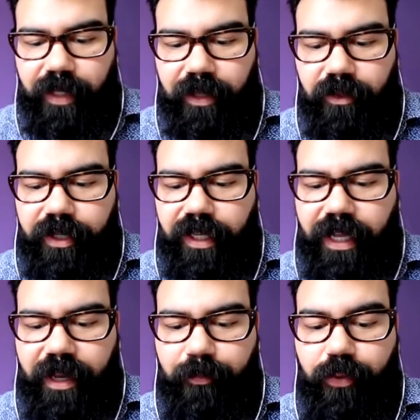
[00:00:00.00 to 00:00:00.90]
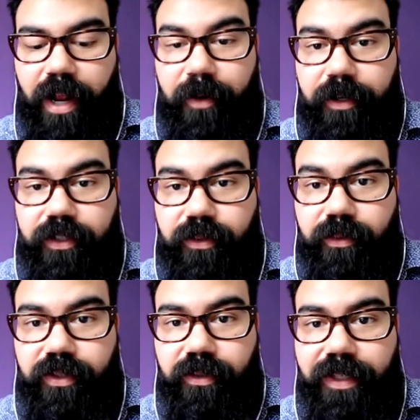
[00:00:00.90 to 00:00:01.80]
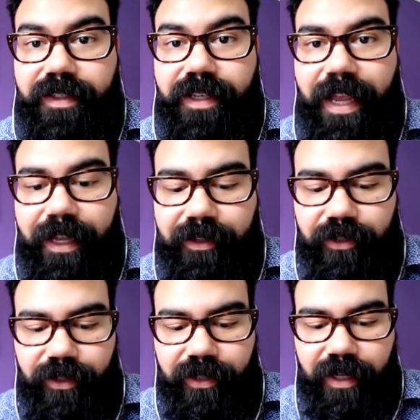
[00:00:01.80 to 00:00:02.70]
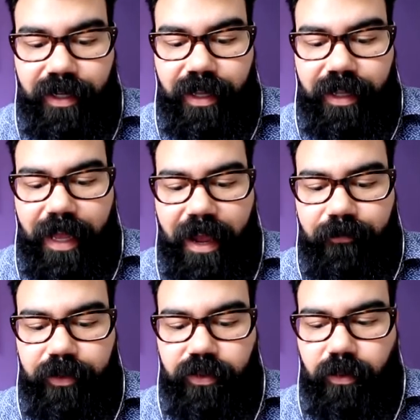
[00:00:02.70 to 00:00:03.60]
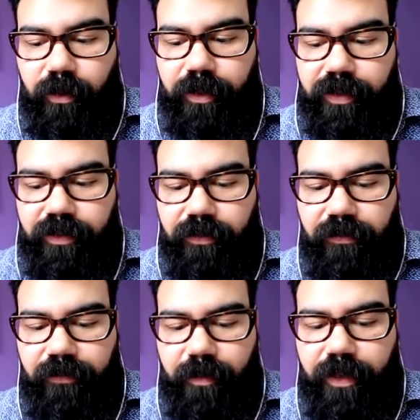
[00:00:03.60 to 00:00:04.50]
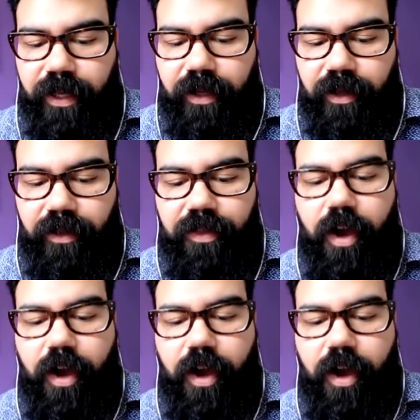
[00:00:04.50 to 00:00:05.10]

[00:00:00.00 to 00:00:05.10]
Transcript: And looking at primary school students' English average scores from the